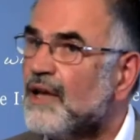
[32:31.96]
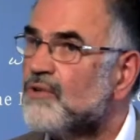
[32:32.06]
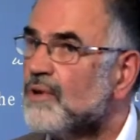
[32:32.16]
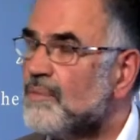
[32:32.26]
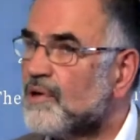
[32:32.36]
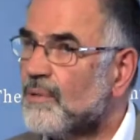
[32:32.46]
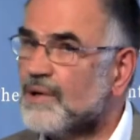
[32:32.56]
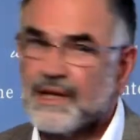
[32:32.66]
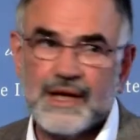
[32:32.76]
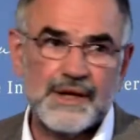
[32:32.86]
to
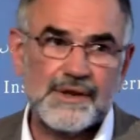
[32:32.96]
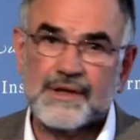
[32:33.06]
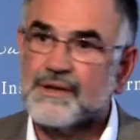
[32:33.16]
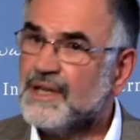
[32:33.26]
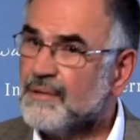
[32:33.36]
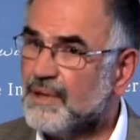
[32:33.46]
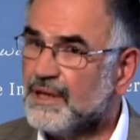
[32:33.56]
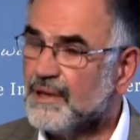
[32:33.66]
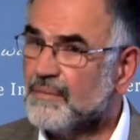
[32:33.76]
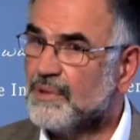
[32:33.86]
absorbing 16
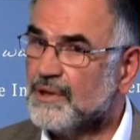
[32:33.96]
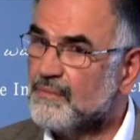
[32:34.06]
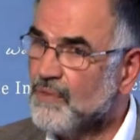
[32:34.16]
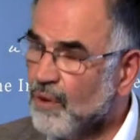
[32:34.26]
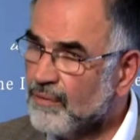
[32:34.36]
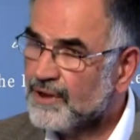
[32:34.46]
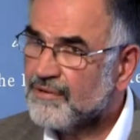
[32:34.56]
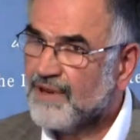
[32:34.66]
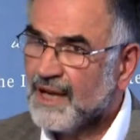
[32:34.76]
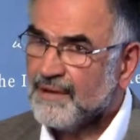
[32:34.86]
billion. But over a
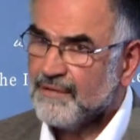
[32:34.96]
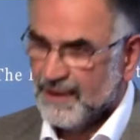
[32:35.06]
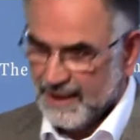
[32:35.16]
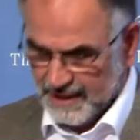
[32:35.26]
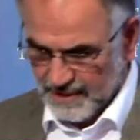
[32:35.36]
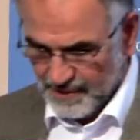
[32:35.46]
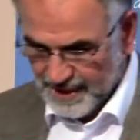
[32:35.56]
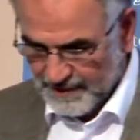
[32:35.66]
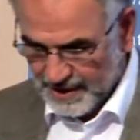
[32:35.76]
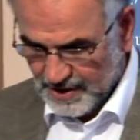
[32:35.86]
5 or
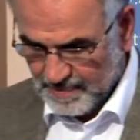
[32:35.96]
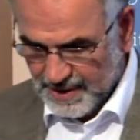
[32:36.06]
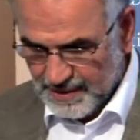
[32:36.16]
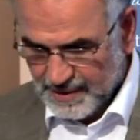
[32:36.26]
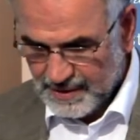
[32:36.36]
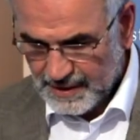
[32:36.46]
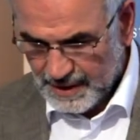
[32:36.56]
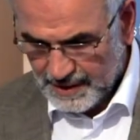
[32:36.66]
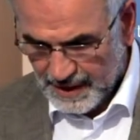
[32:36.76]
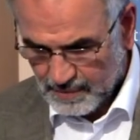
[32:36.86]
7 year
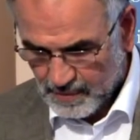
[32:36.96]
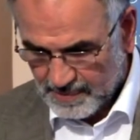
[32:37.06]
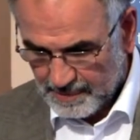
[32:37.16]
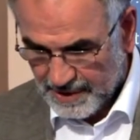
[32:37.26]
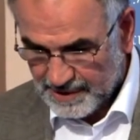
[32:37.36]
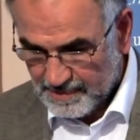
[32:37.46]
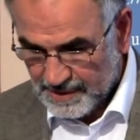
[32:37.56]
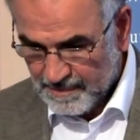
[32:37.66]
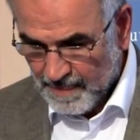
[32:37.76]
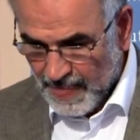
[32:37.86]
period, that would be
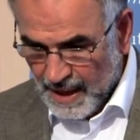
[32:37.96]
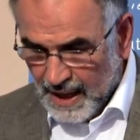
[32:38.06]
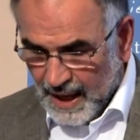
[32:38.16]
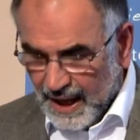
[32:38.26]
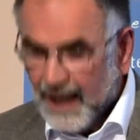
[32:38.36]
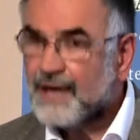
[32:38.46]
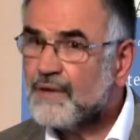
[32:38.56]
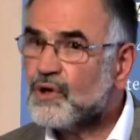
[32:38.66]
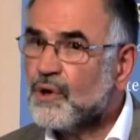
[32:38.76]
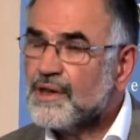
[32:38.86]
possible. And
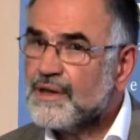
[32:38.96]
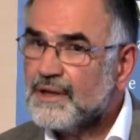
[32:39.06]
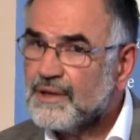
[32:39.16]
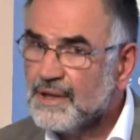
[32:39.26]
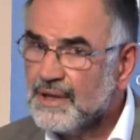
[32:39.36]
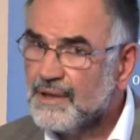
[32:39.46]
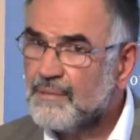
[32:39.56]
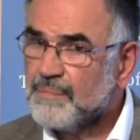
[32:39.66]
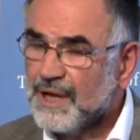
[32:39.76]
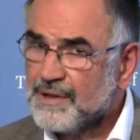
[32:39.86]
of course, the
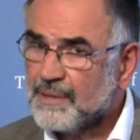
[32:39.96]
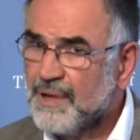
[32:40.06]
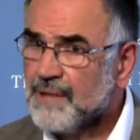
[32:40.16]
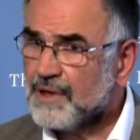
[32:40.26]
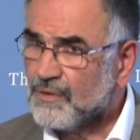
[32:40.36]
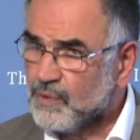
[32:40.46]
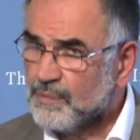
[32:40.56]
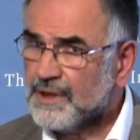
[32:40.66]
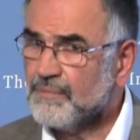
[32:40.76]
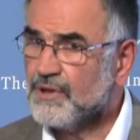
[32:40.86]
basic payment would
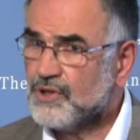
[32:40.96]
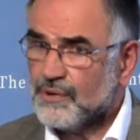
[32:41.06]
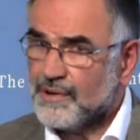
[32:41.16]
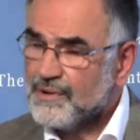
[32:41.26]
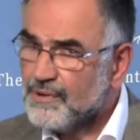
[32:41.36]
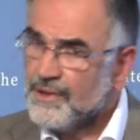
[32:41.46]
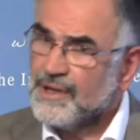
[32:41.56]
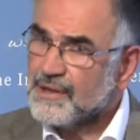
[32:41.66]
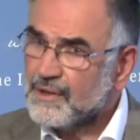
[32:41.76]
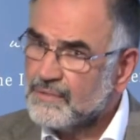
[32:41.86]
be reduced. So there
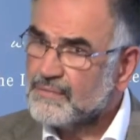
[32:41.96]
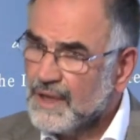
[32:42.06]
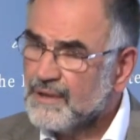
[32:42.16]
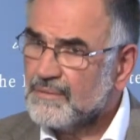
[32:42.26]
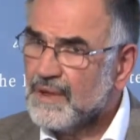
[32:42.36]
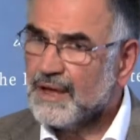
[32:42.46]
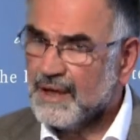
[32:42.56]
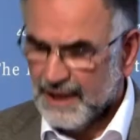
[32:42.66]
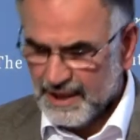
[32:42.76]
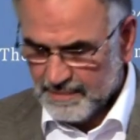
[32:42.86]
is
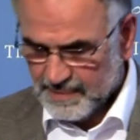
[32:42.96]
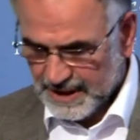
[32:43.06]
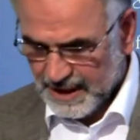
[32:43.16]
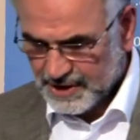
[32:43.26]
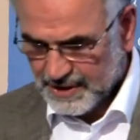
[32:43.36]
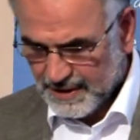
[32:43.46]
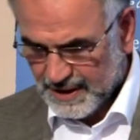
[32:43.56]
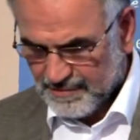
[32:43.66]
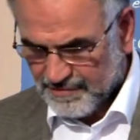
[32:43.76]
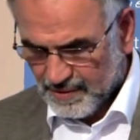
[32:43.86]
an implication
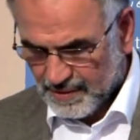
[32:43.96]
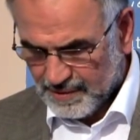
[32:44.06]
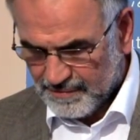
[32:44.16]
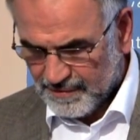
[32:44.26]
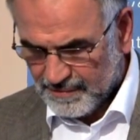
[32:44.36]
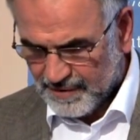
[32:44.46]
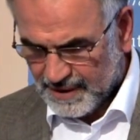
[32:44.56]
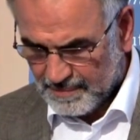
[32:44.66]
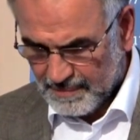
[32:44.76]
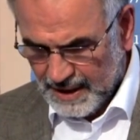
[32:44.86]
there for
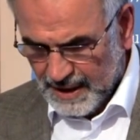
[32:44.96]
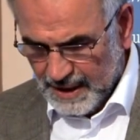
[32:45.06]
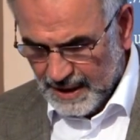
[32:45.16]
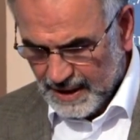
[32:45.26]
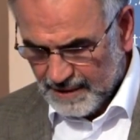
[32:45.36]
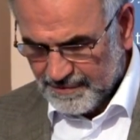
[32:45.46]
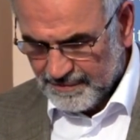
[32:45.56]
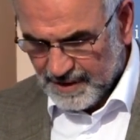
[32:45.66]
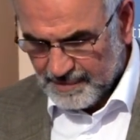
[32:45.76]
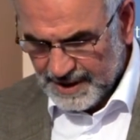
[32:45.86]

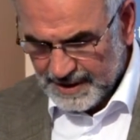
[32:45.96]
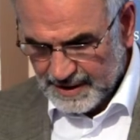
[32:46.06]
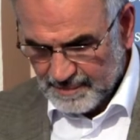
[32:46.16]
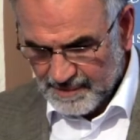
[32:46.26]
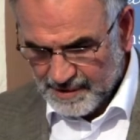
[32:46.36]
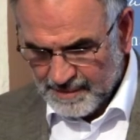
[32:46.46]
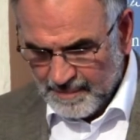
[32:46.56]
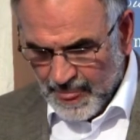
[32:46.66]
farm incomes.